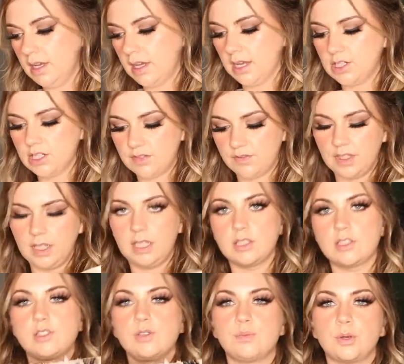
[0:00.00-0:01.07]
And I just feel like
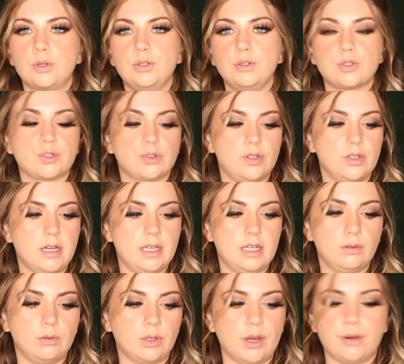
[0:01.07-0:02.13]
it's super neutral and
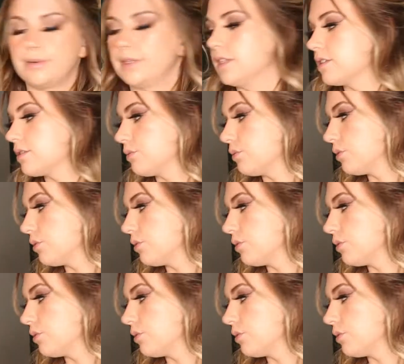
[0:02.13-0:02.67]
it will go in this